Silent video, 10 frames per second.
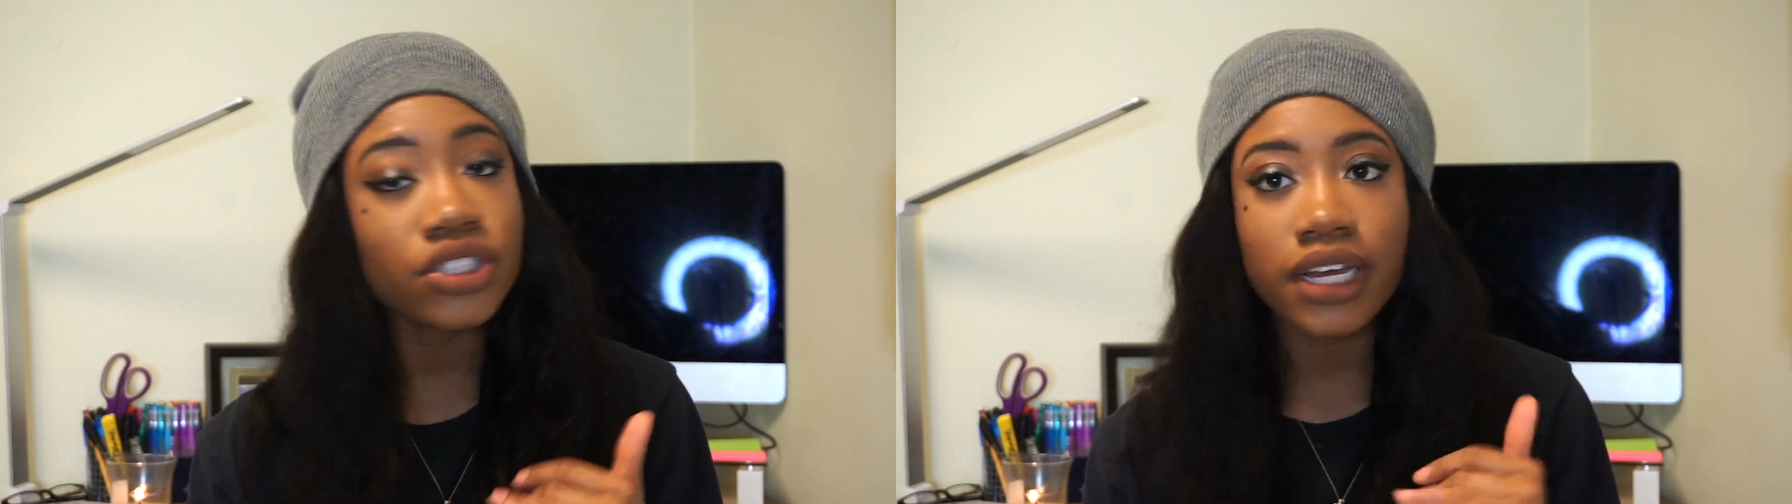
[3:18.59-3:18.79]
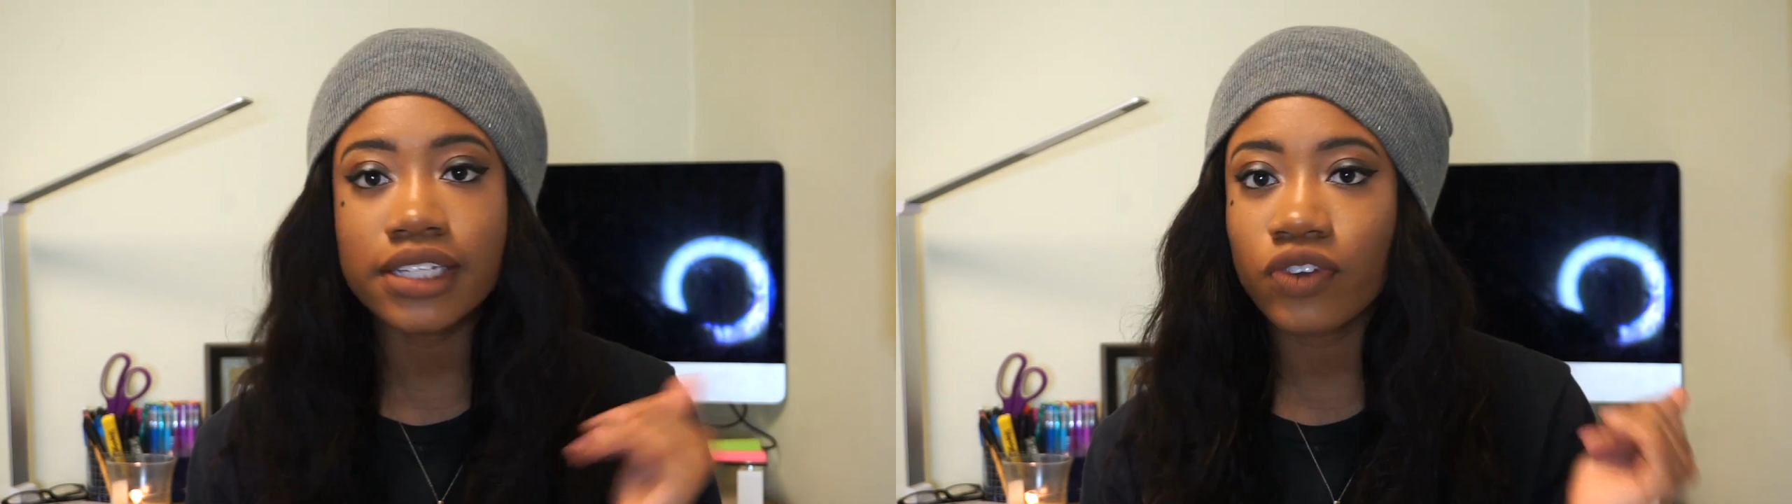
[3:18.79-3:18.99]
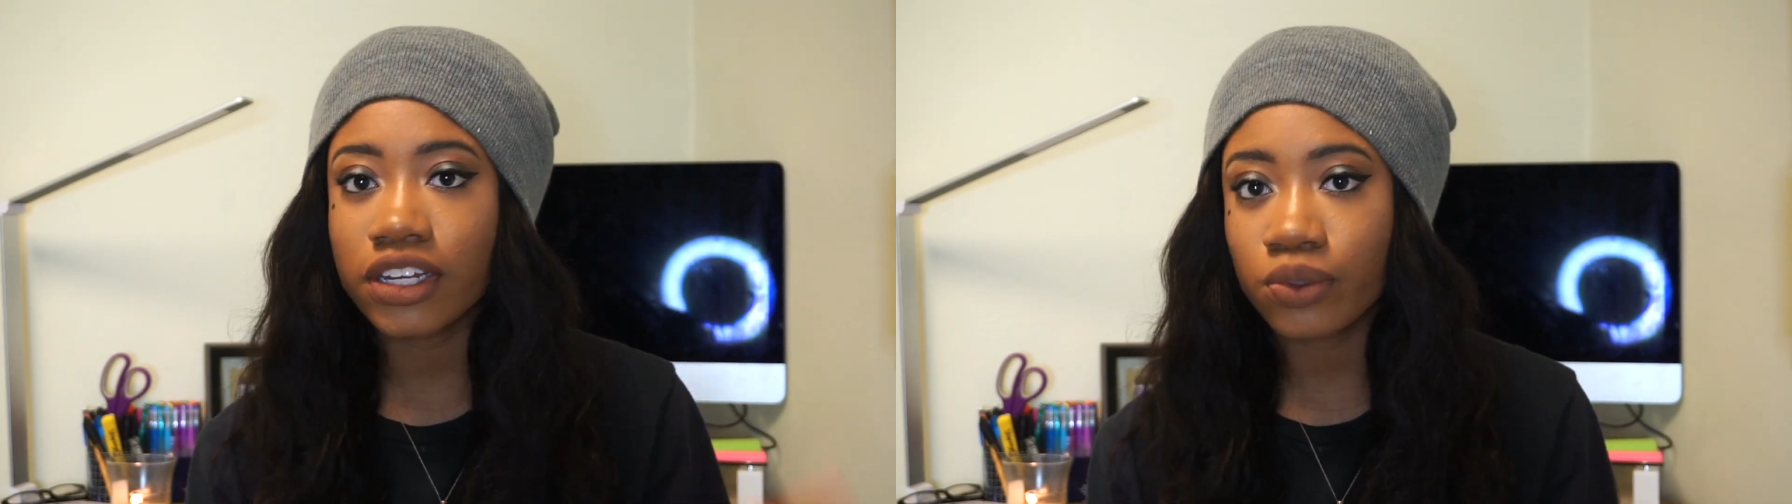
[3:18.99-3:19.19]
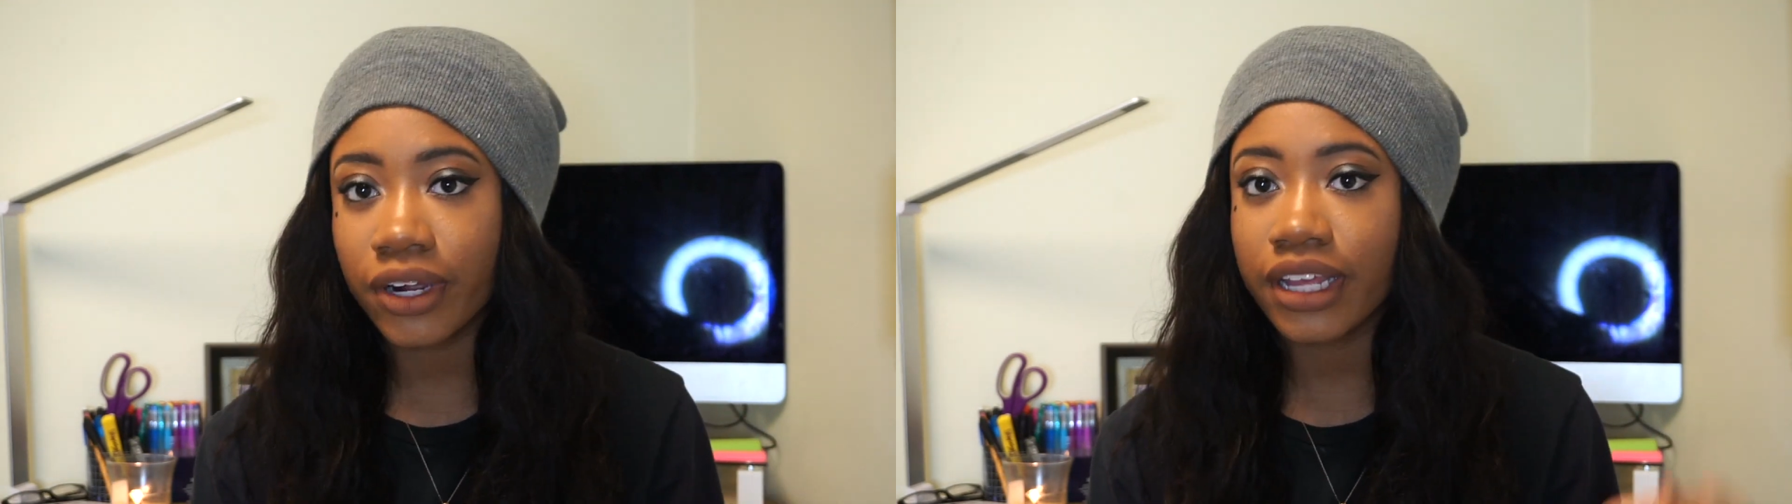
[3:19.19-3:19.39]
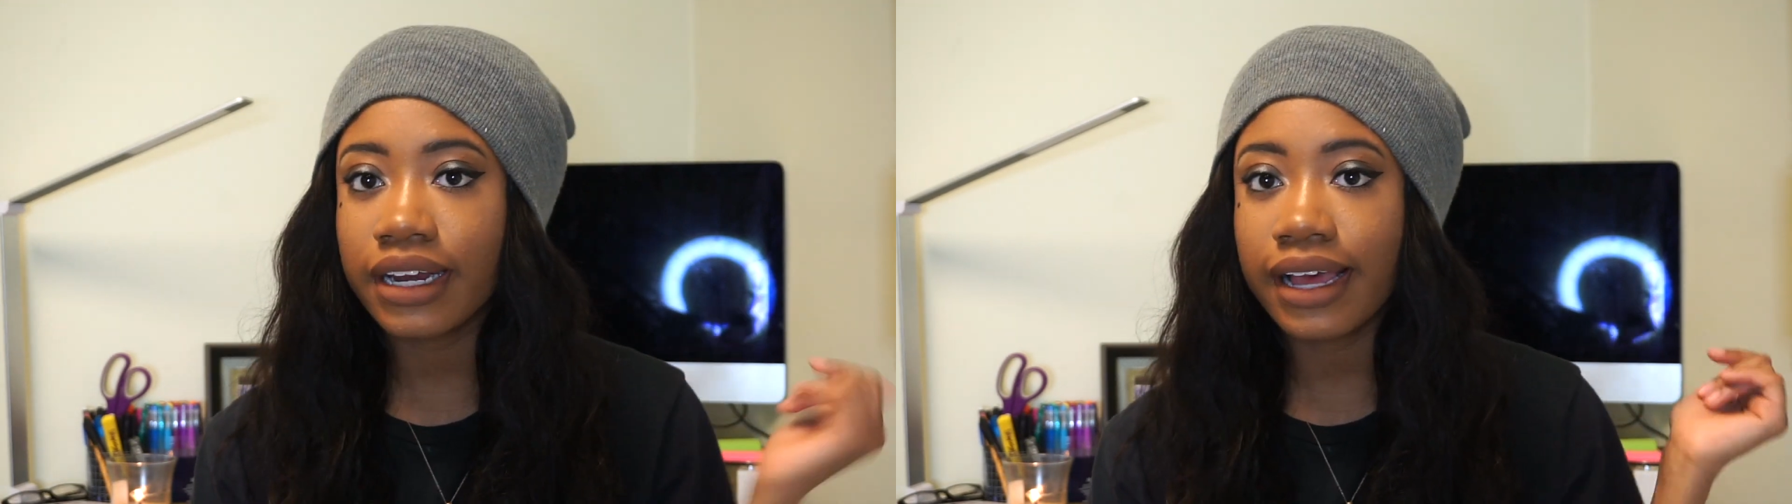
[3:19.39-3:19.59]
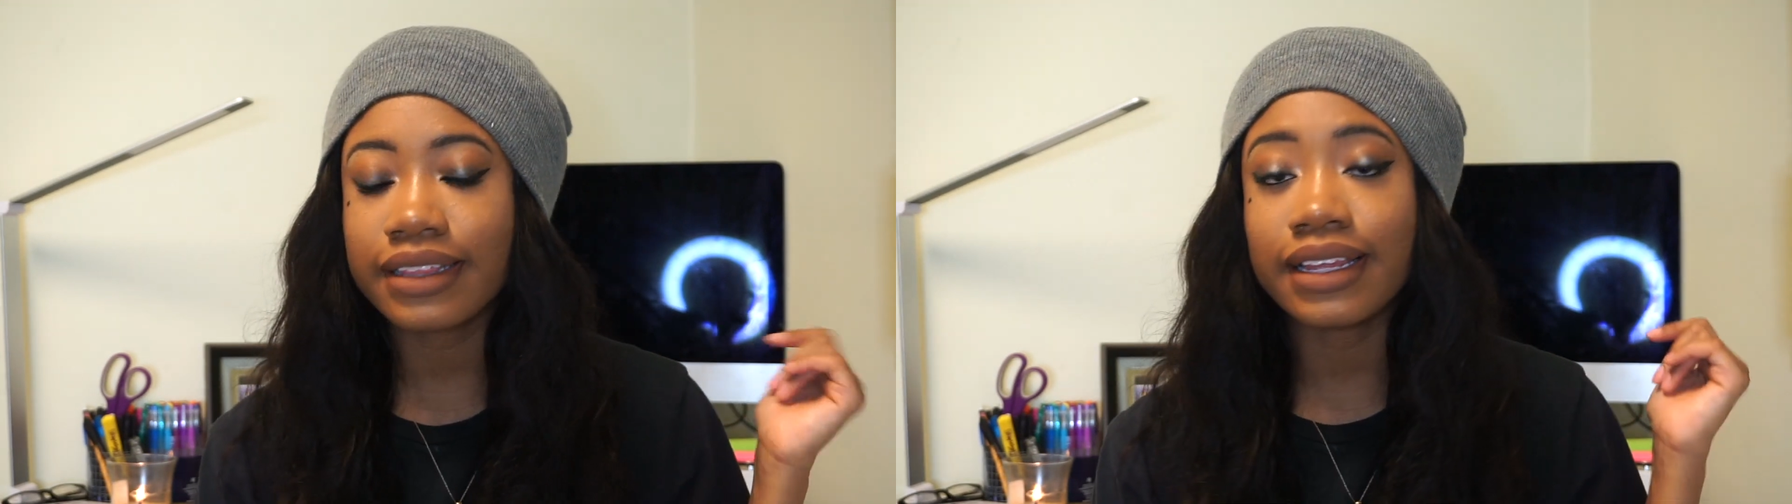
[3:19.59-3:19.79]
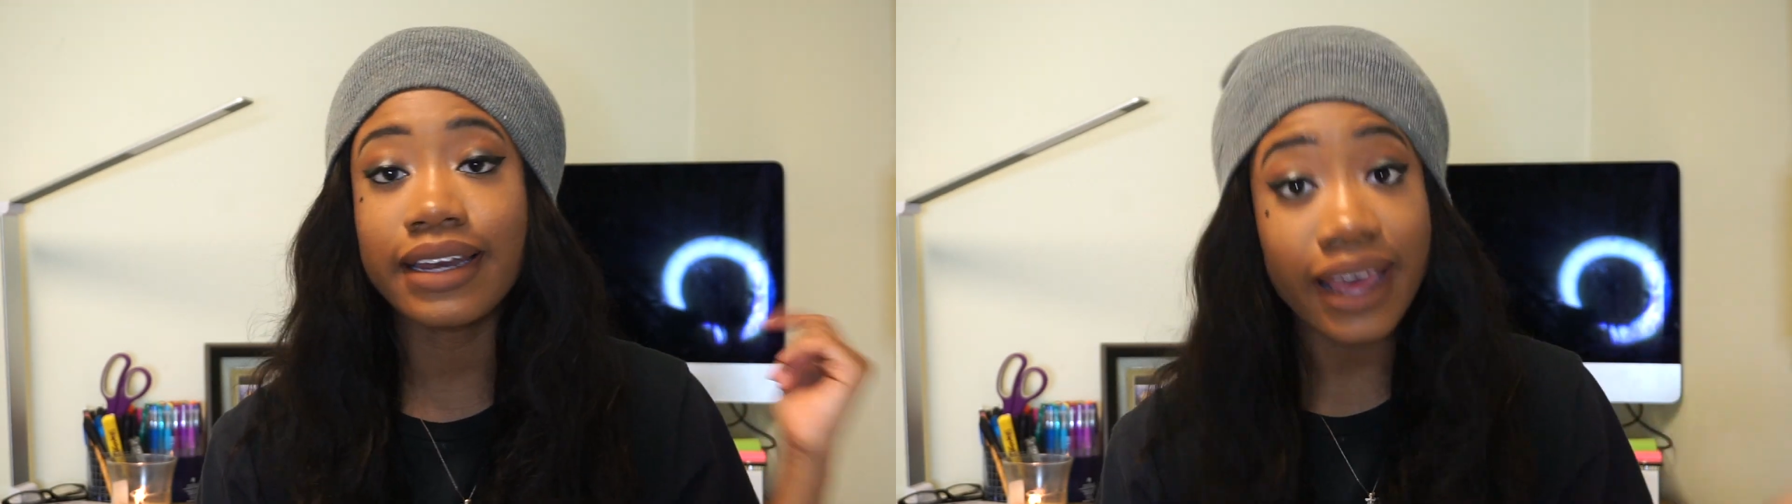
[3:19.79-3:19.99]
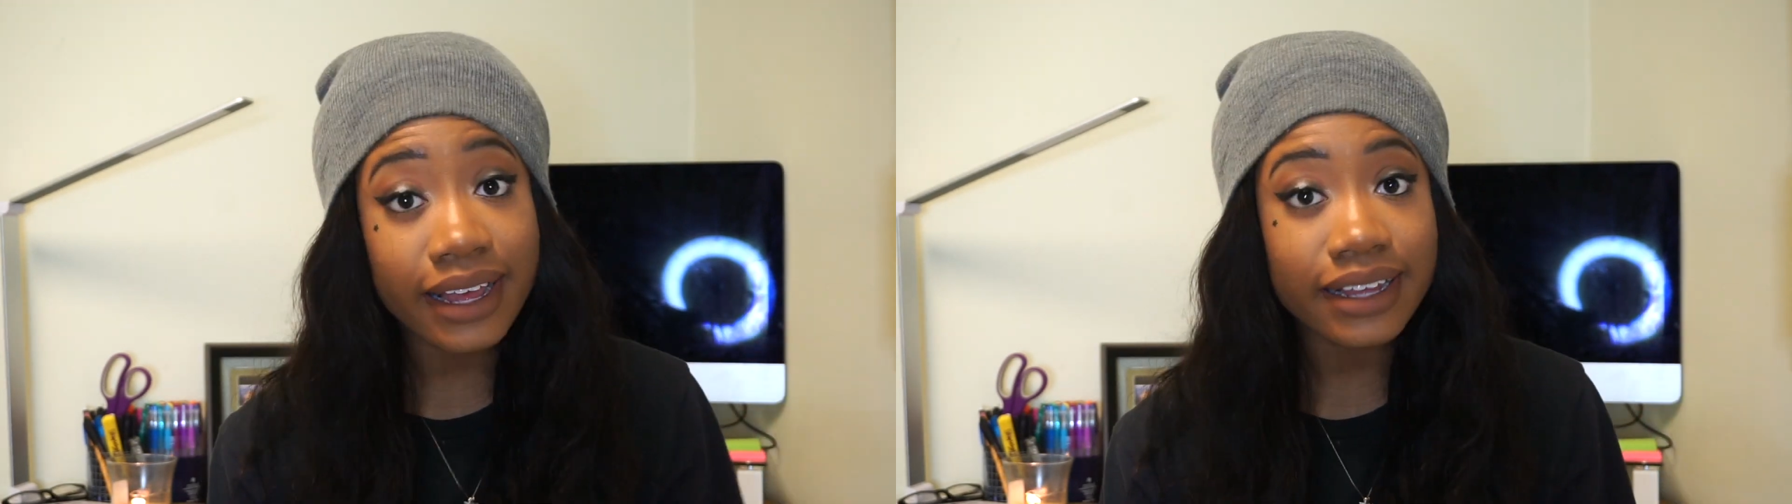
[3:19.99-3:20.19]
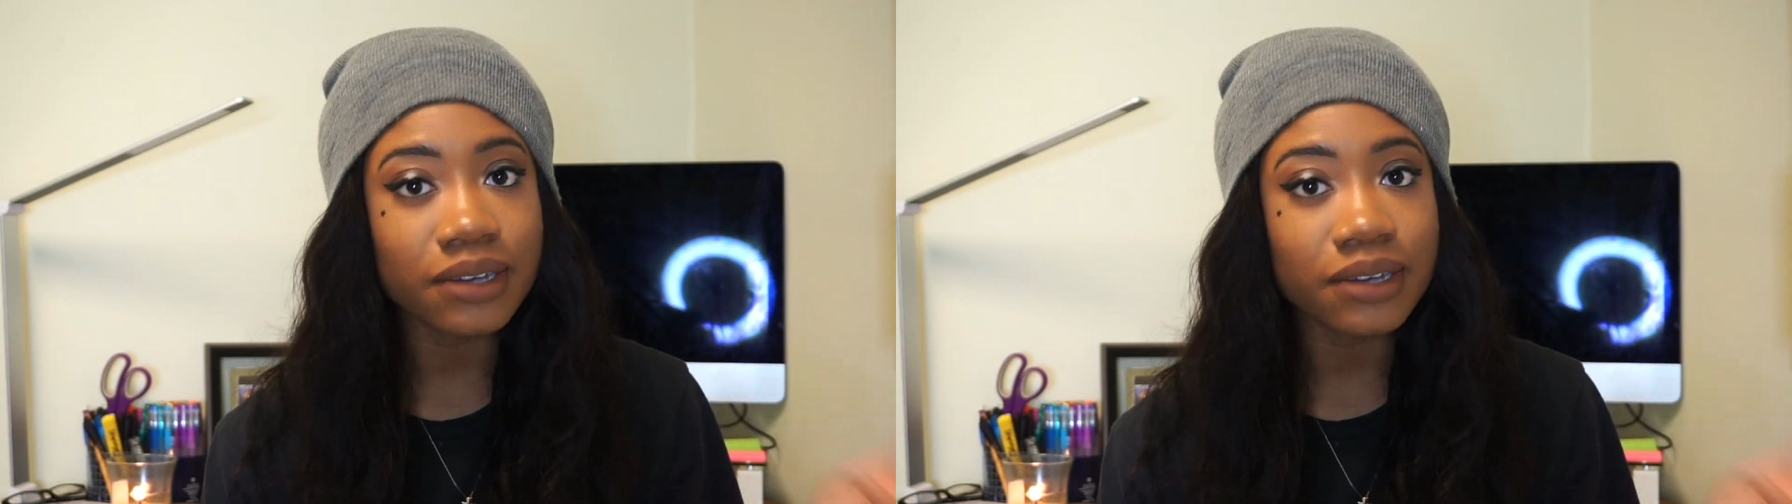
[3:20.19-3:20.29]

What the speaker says: times when I was working at the NEC,